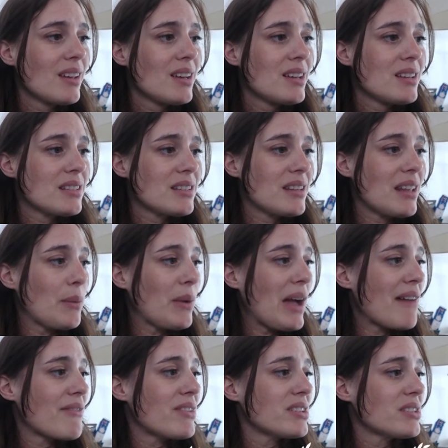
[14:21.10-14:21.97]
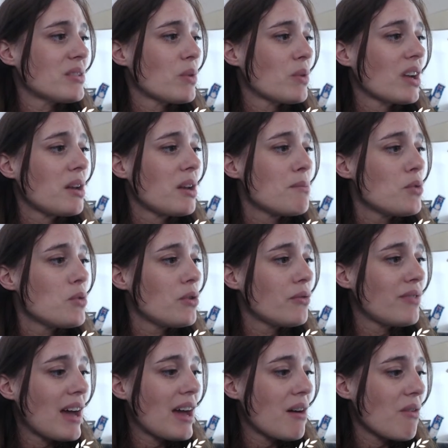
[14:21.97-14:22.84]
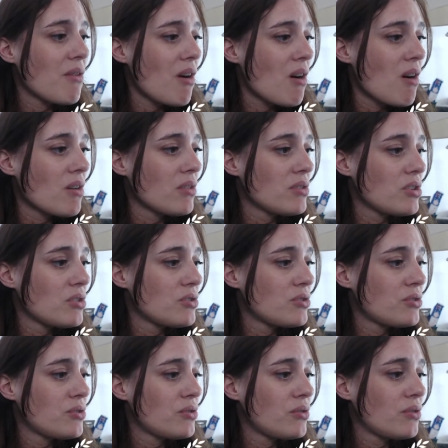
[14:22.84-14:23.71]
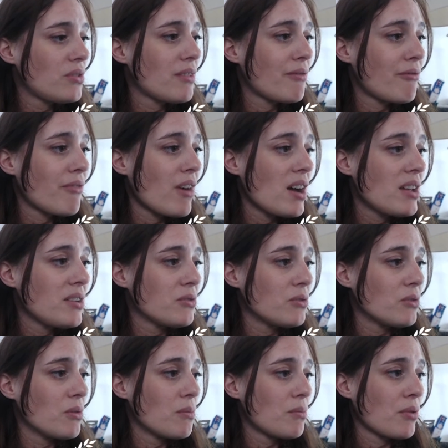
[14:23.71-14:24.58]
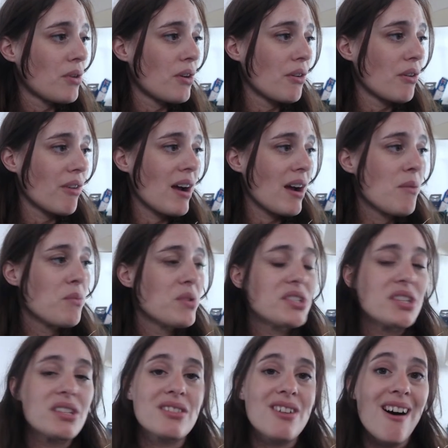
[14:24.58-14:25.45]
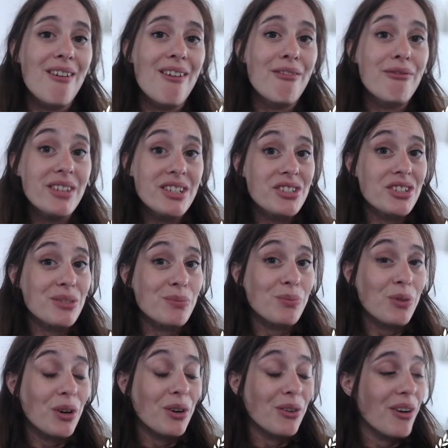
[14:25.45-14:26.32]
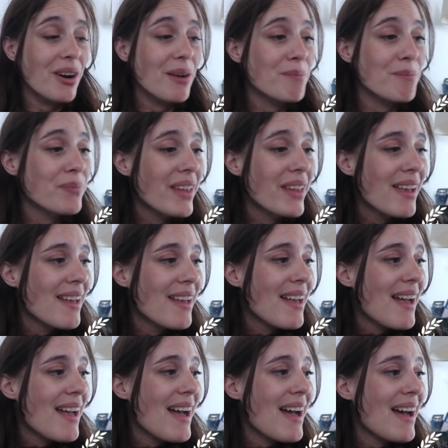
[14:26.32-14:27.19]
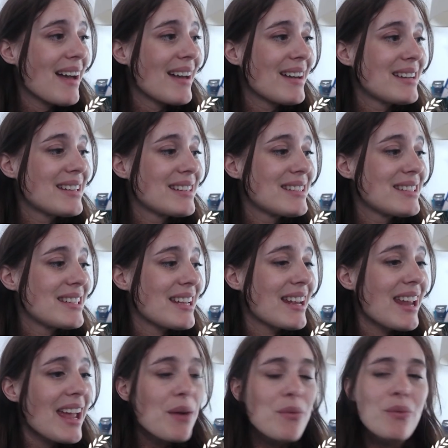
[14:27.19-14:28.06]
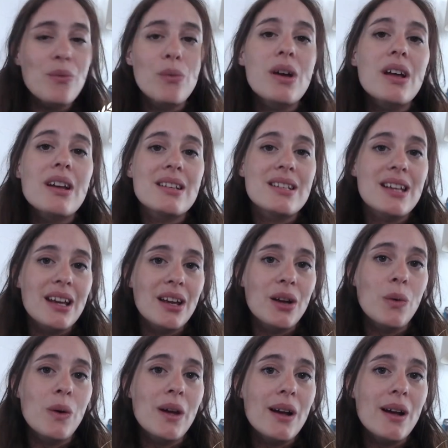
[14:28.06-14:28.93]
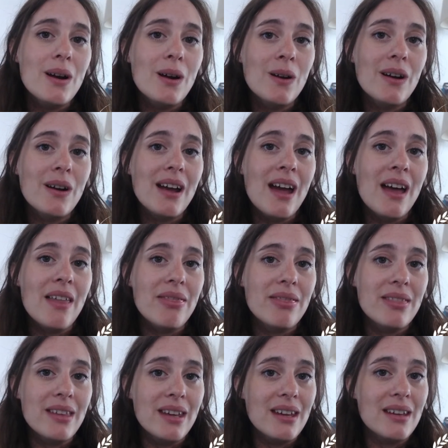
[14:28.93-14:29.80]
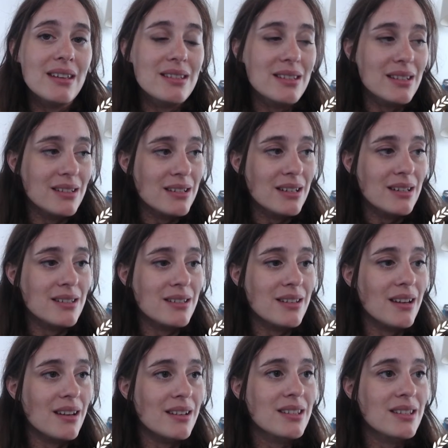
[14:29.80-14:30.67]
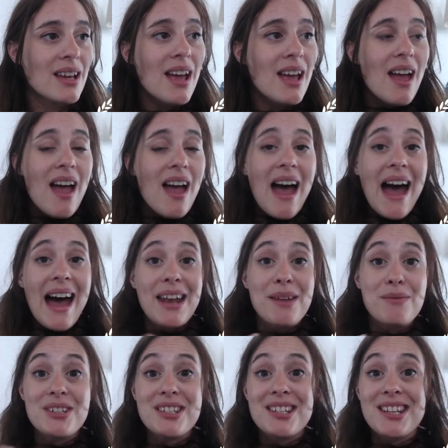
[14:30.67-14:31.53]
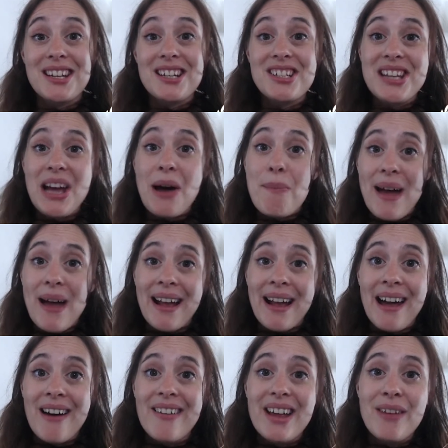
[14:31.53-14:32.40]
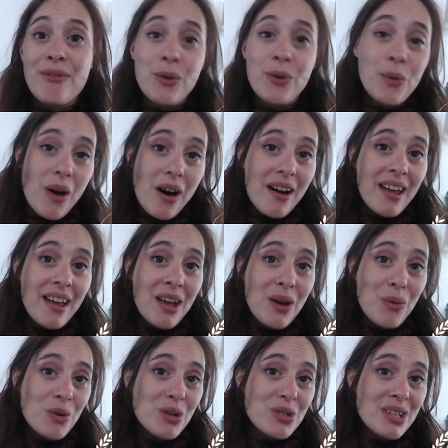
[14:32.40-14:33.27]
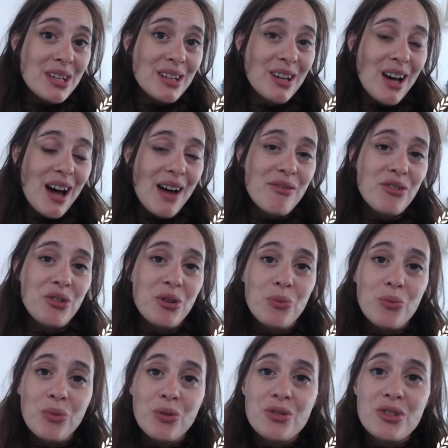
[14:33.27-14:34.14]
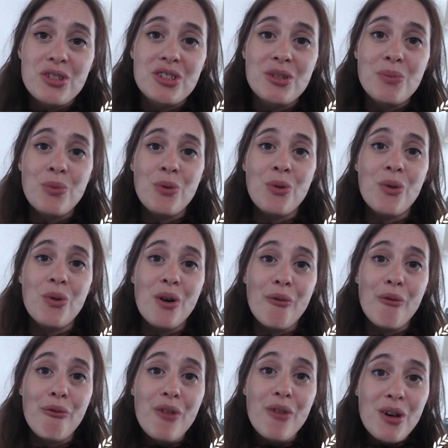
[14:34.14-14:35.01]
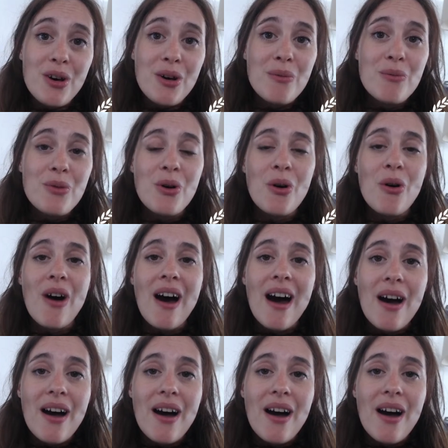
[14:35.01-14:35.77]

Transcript: So there we have it. So we're going to move now on to the final program, which is our features program. And again, we're going to take a quick look at the statistics. And I'm just going to shout back out, if you are here watching live and you want to support a film or